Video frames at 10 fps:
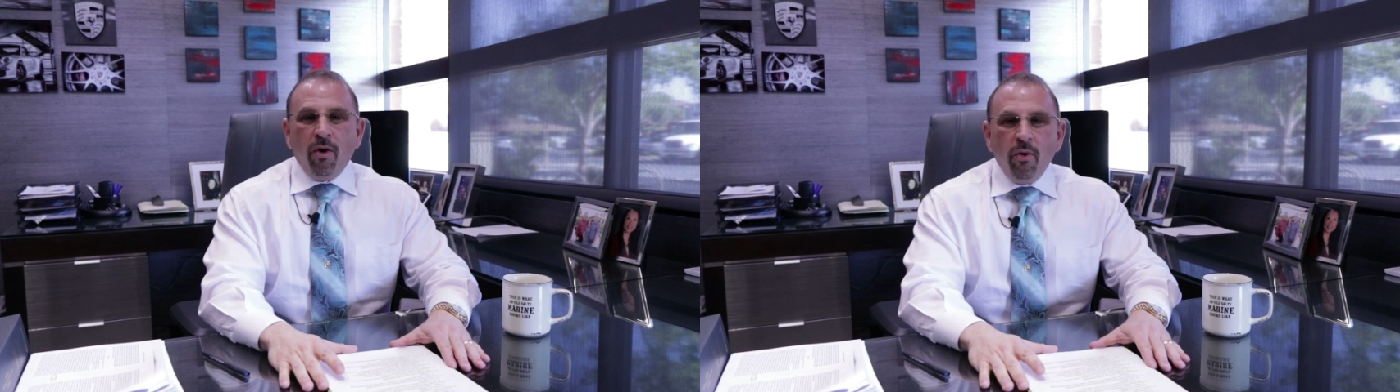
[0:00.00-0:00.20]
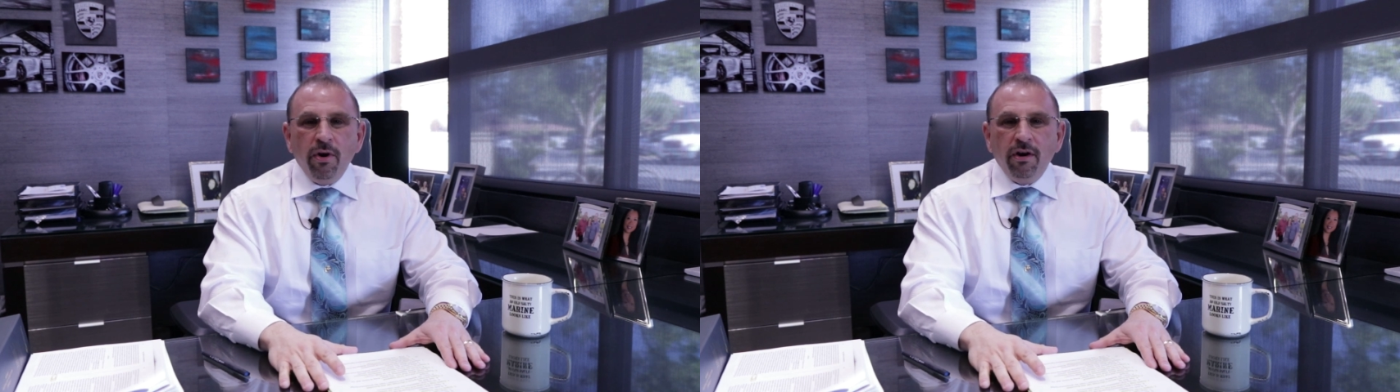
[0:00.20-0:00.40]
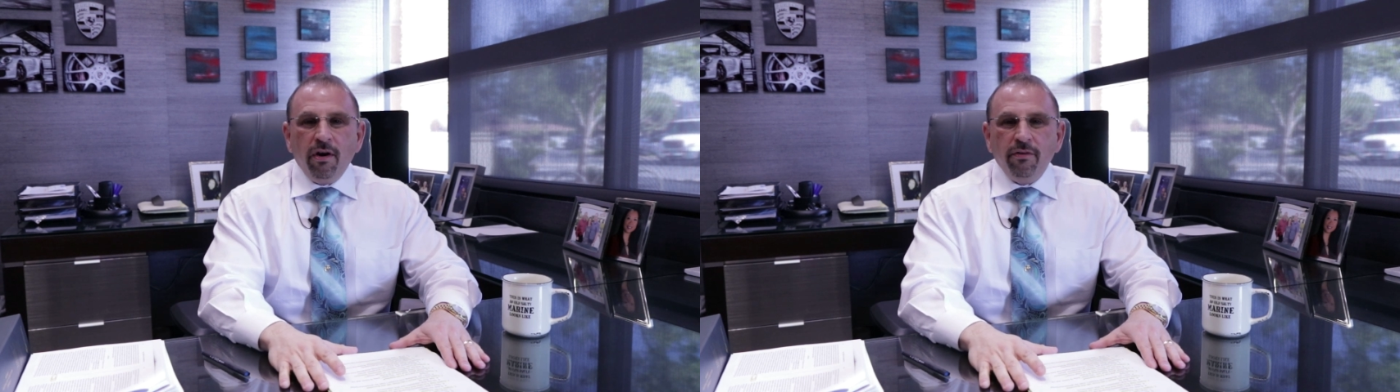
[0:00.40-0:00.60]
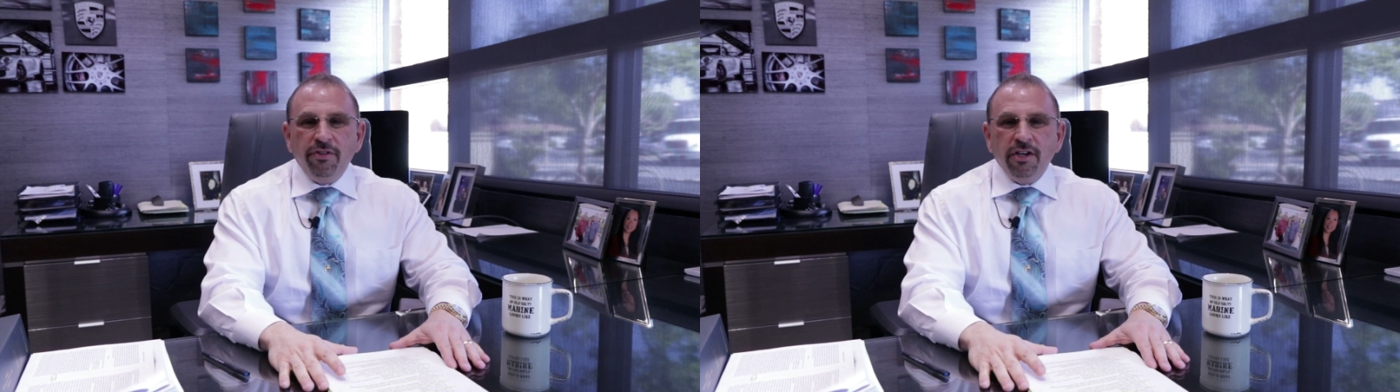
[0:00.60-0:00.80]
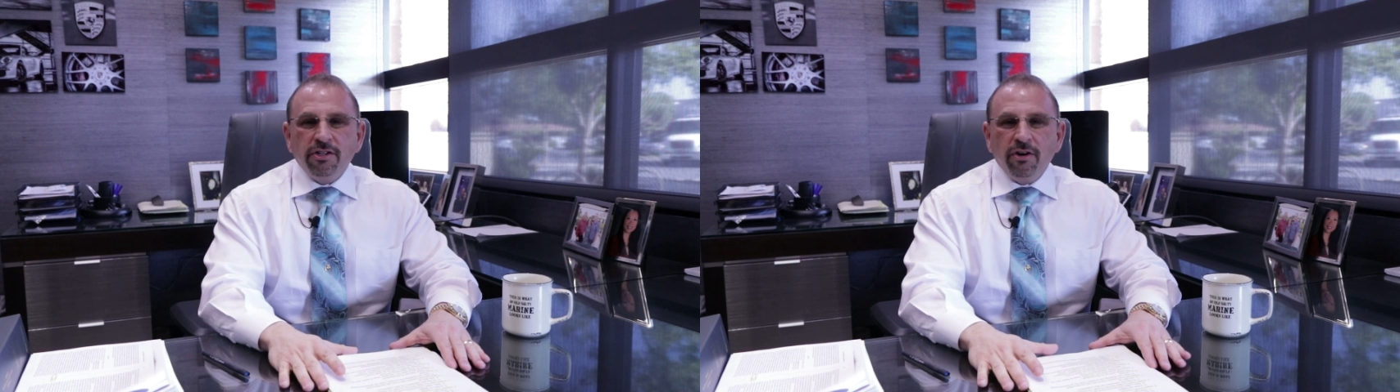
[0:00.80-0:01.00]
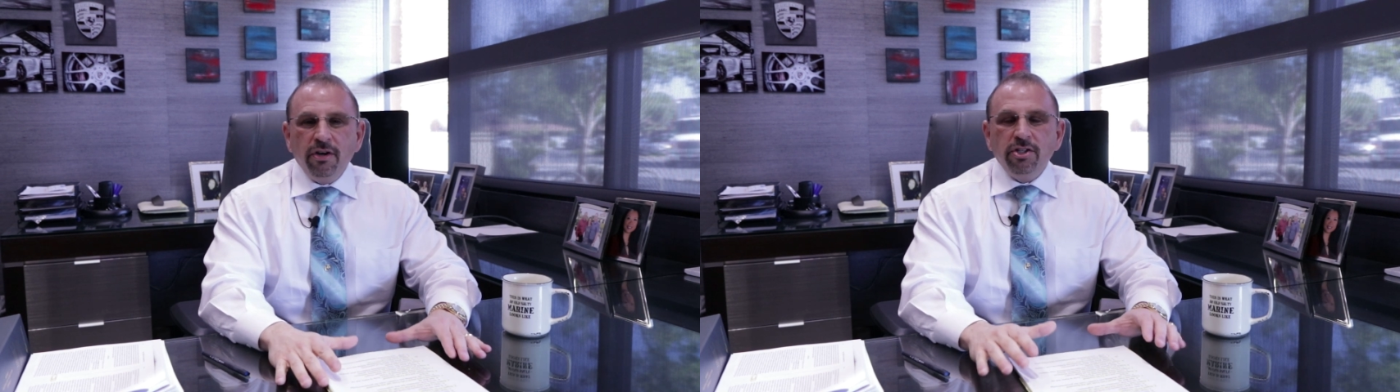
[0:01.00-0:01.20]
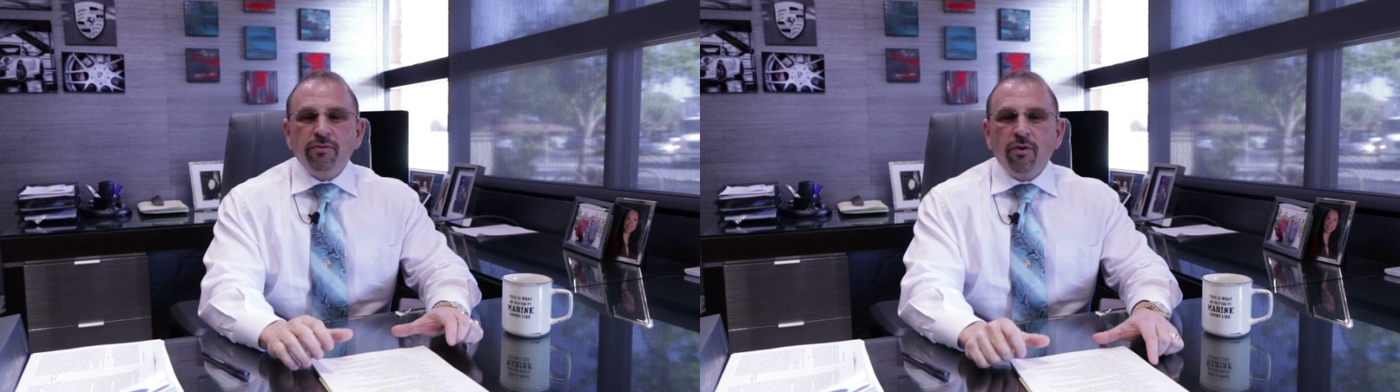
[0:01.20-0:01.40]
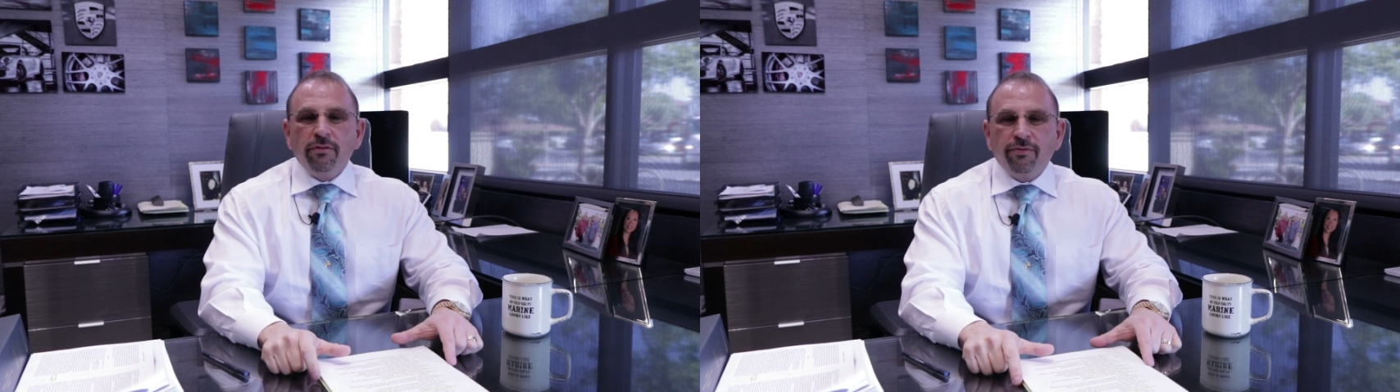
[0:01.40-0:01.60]
owner of the Attorneys
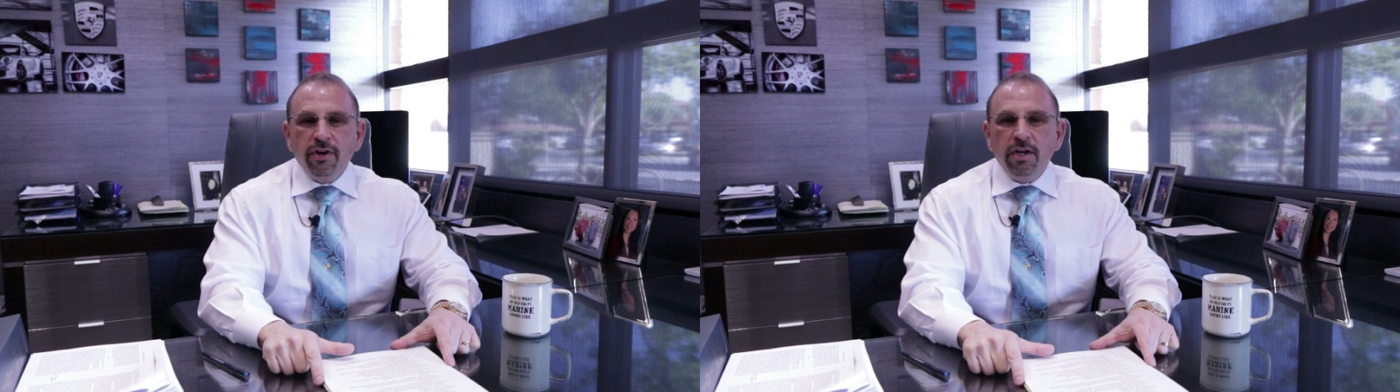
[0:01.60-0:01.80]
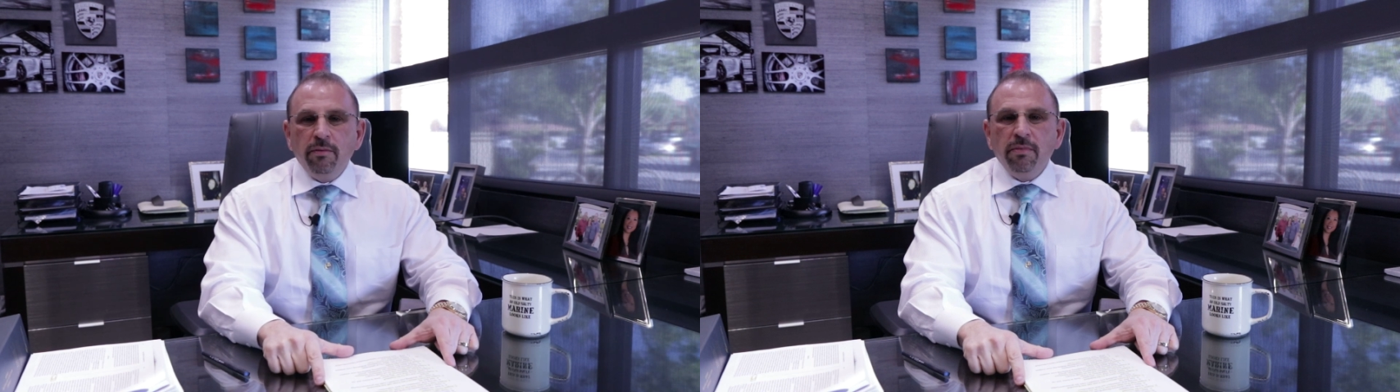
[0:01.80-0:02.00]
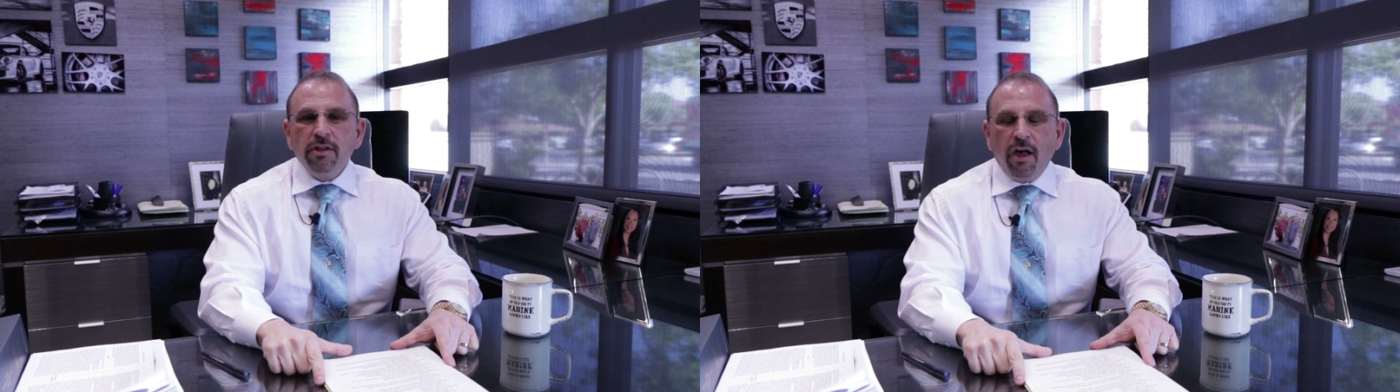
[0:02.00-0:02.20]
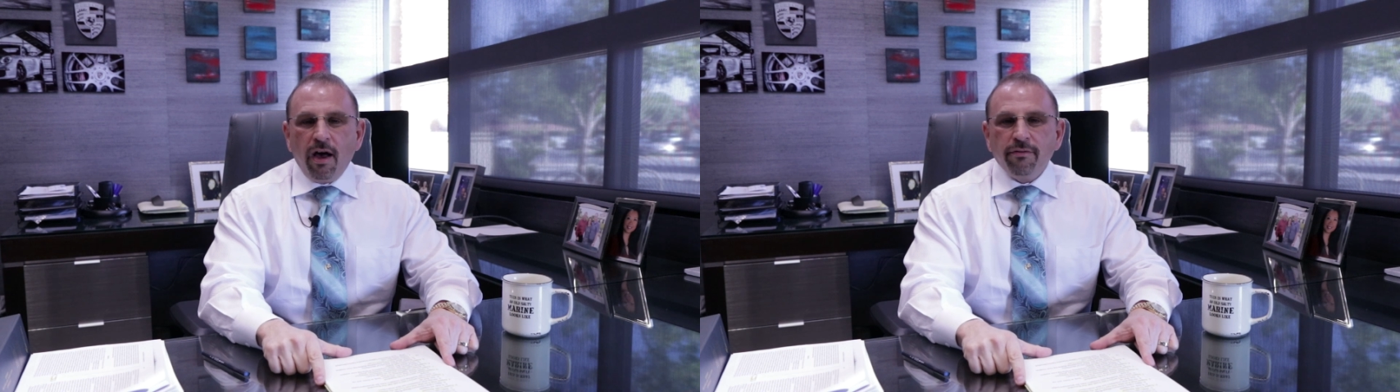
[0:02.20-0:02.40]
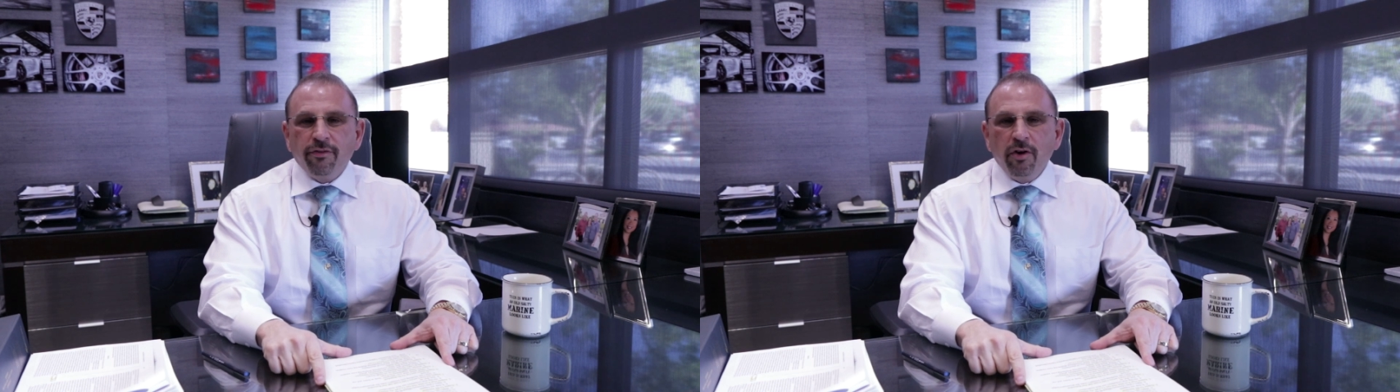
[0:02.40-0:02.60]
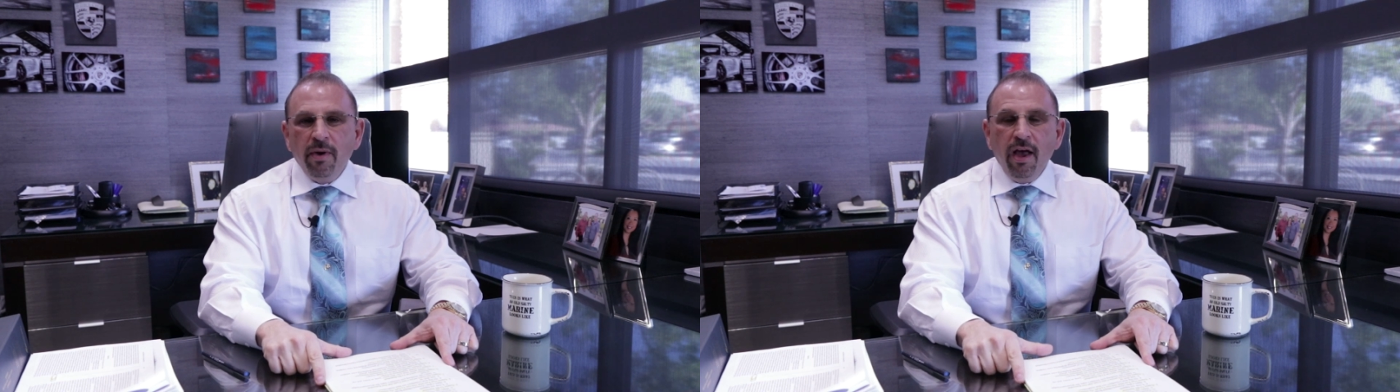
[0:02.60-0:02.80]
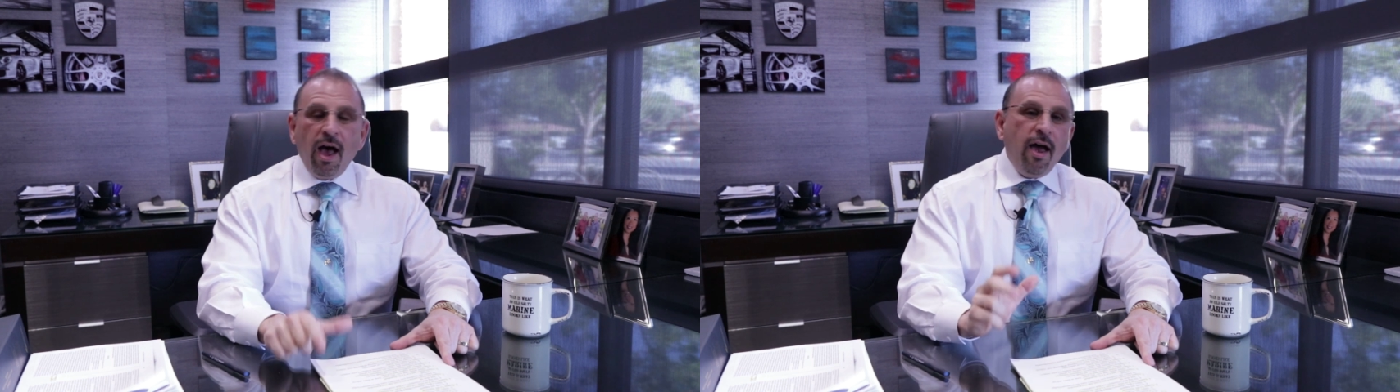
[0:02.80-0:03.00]
for Freedom Law Firm.